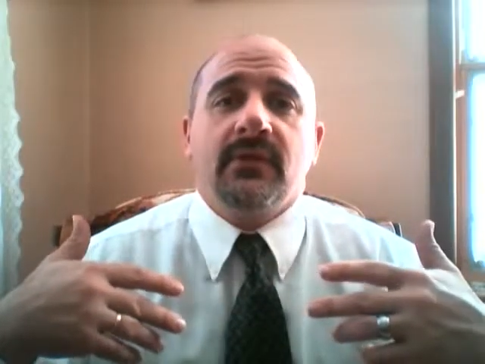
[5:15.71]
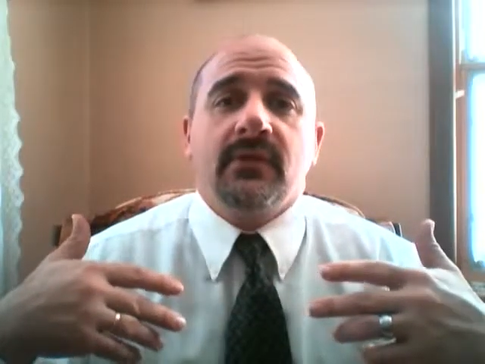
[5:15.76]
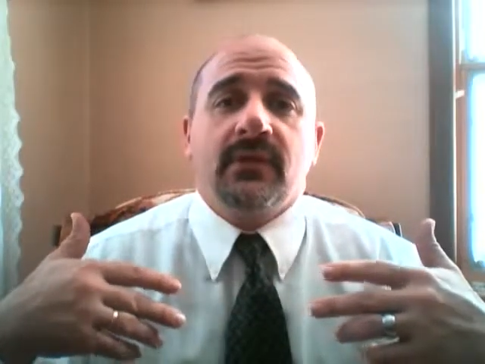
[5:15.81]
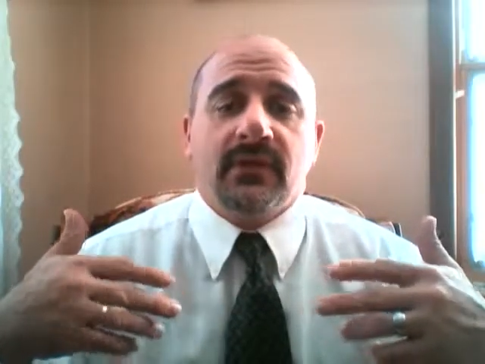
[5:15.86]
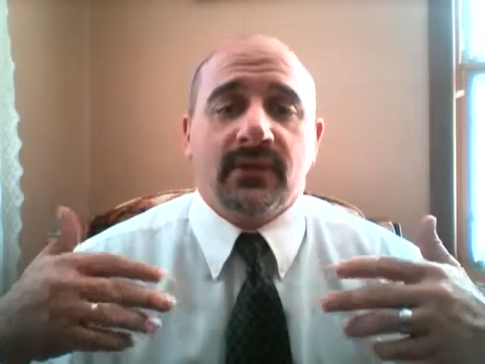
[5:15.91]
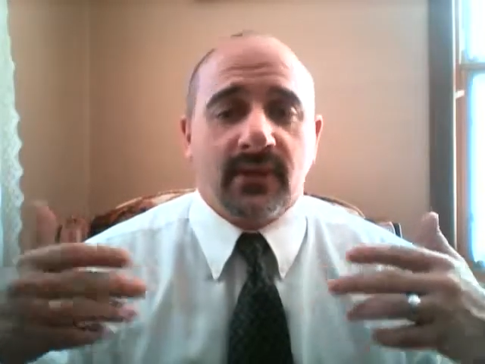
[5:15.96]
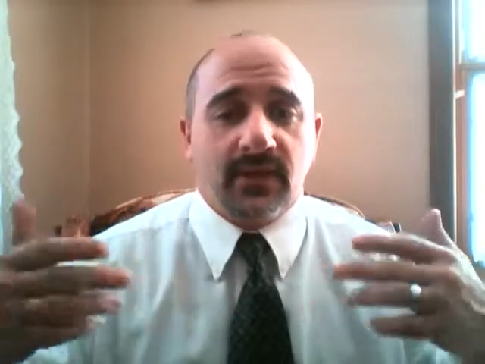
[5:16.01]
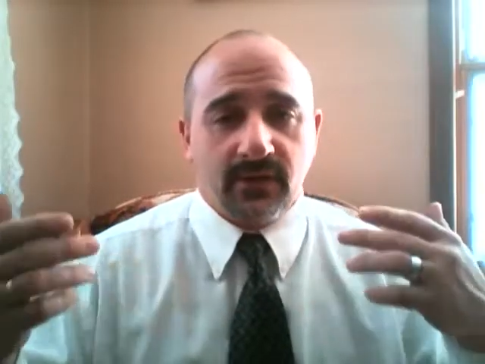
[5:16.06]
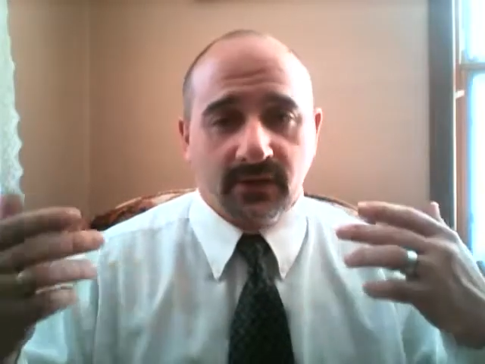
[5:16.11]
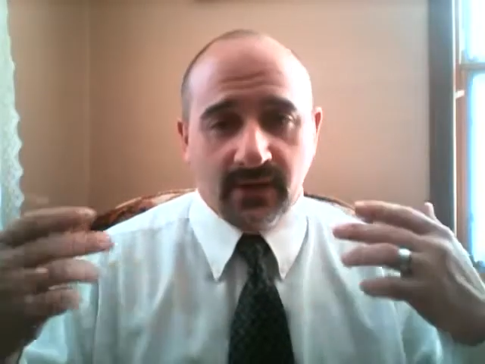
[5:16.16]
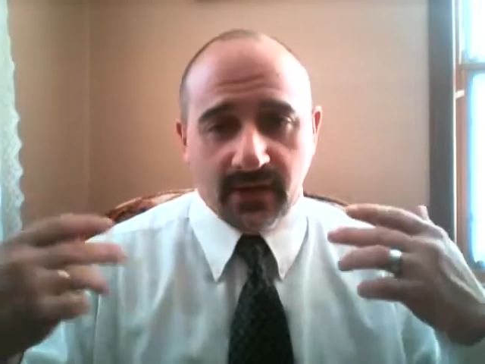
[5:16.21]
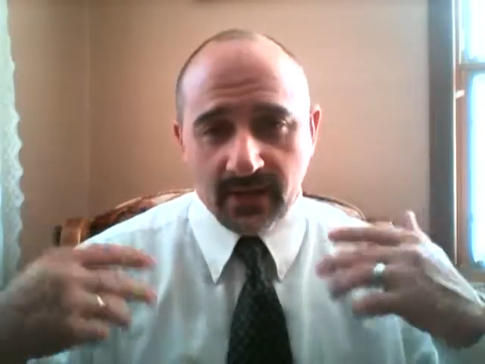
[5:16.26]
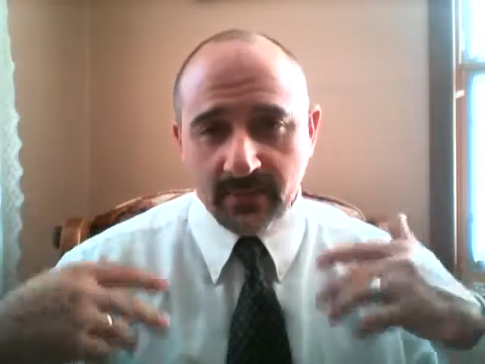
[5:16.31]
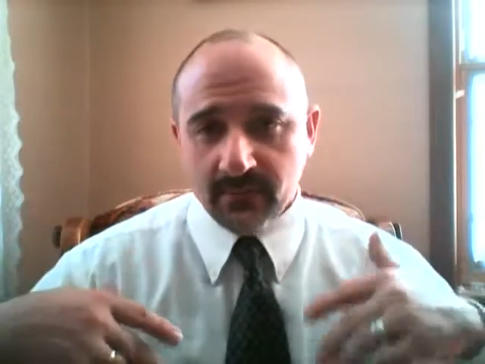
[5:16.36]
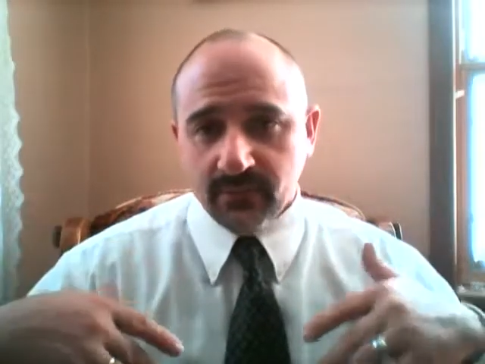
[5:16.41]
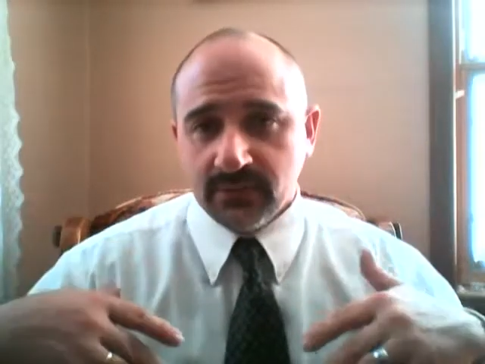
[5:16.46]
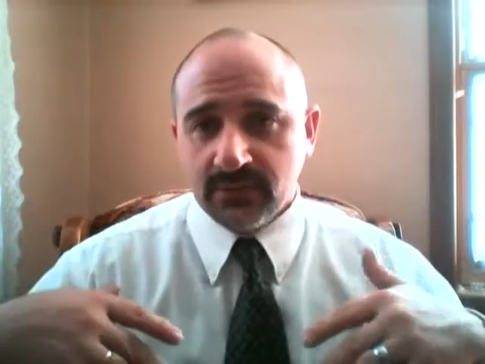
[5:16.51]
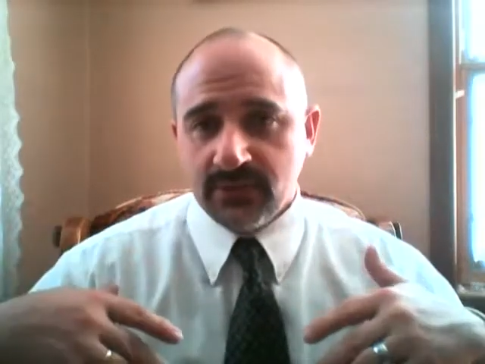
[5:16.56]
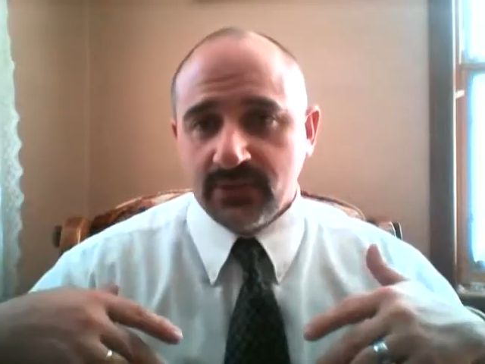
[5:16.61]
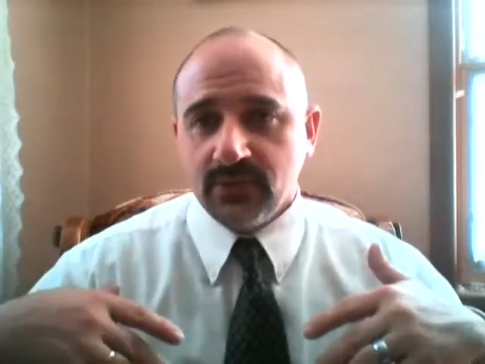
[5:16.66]
that they are
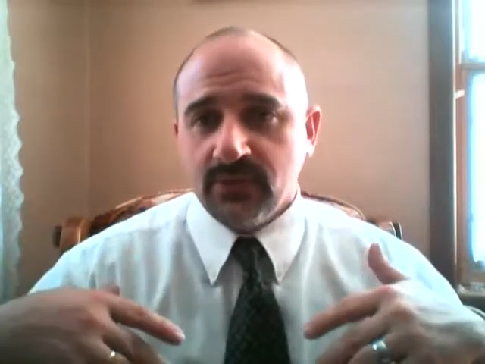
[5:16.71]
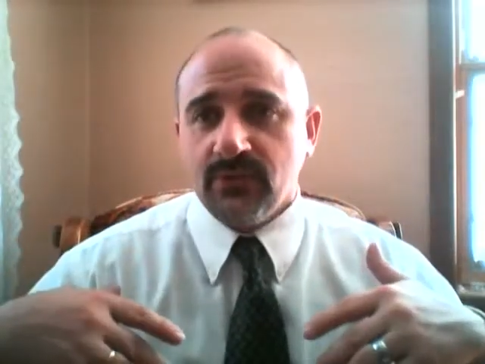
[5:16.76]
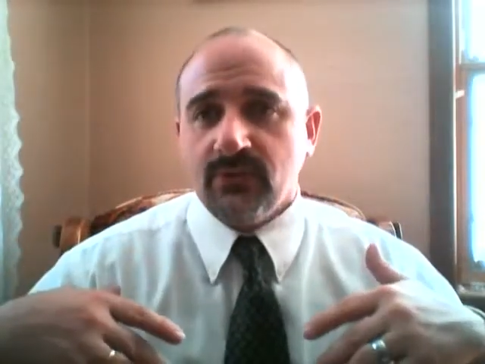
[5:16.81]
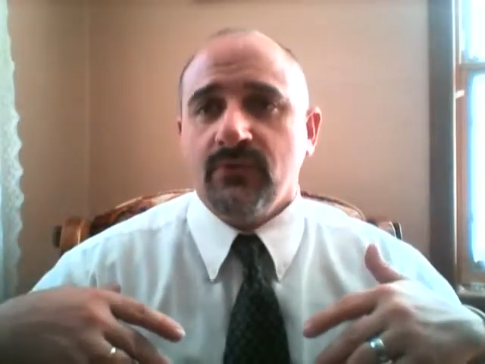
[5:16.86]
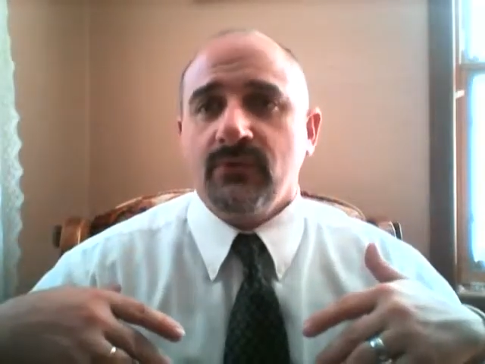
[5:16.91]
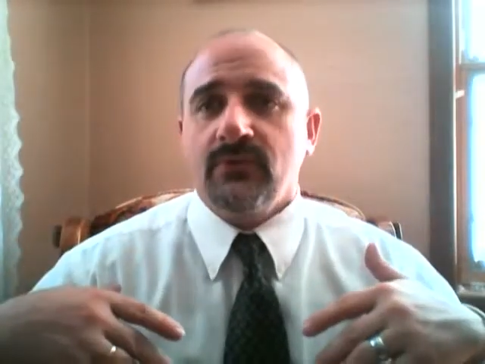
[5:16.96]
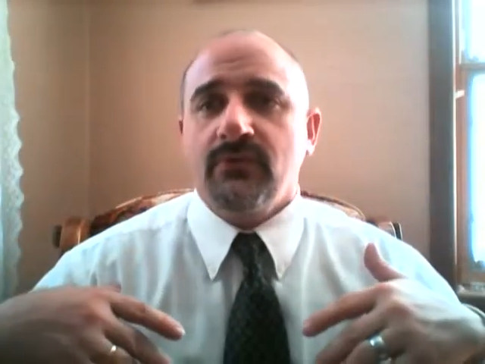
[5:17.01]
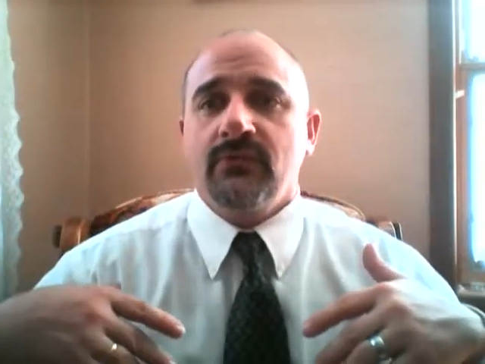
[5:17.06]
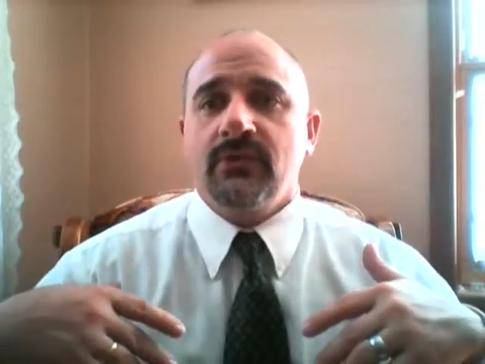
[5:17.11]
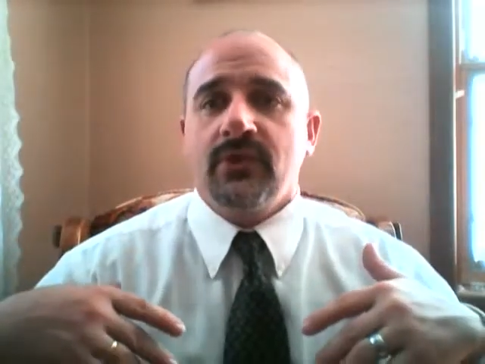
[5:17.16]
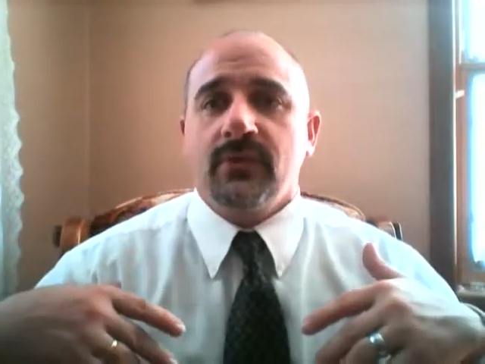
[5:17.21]
able to